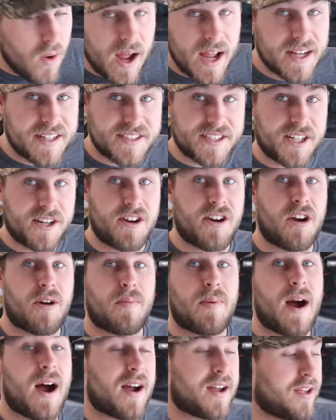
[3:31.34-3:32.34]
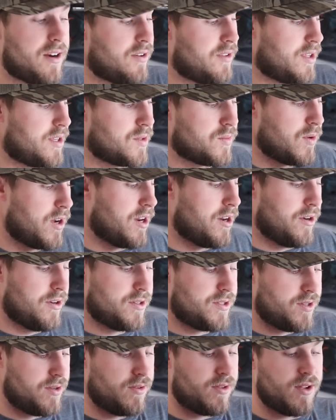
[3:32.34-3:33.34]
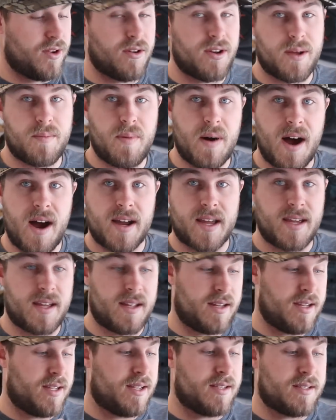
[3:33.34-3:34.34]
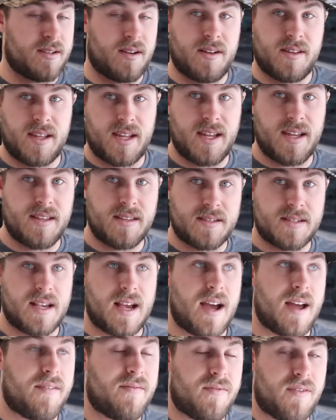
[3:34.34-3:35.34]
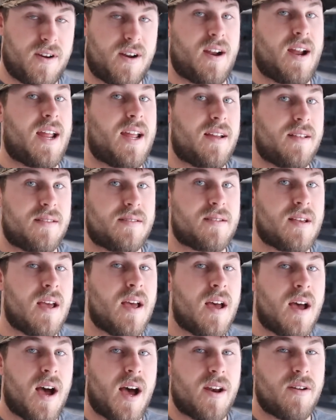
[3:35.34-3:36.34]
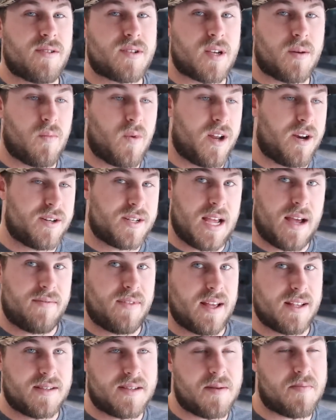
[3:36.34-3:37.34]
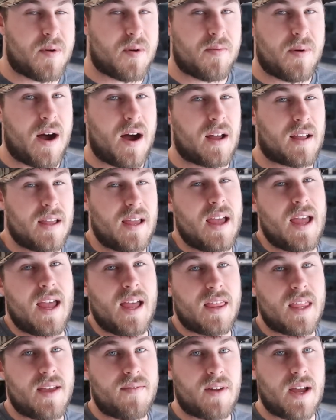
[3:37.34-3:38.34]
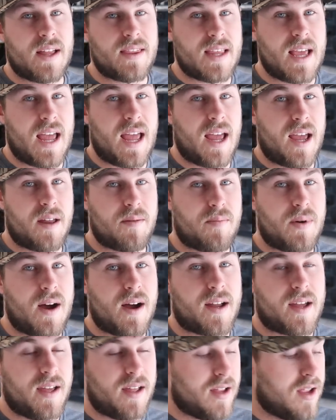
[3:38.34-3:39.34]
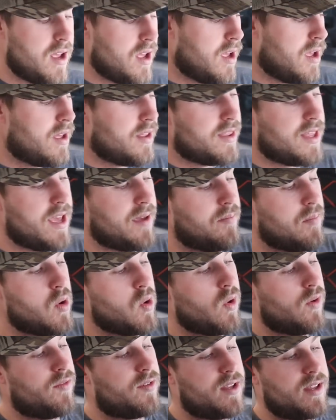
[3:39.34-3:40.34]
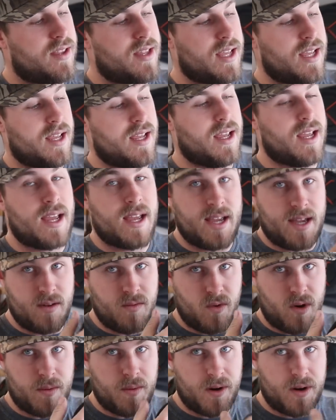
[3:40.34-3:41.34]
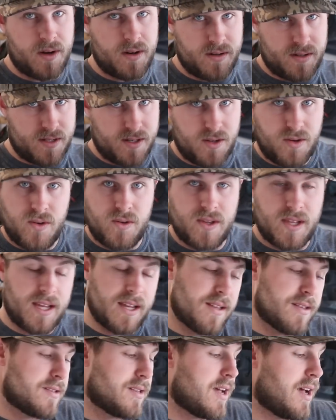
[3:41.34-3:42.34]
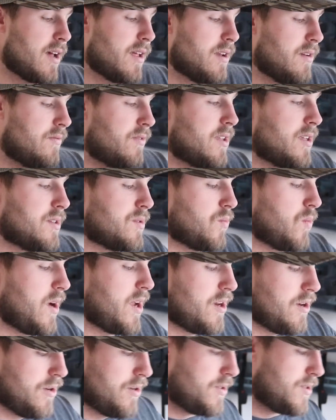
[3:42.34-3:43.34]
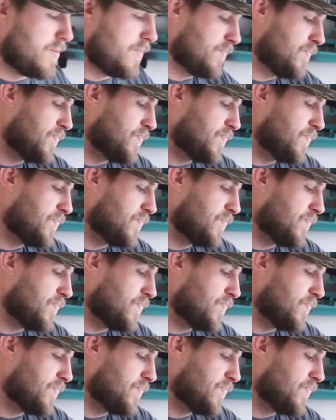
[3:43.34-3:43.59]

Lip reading: exterior pocket on these waders, so the only pocket is on the inside for your hands. I know some waders have that zipper pocket and they've got that hand pocket. They moved the hand warmer to the inside of these waders.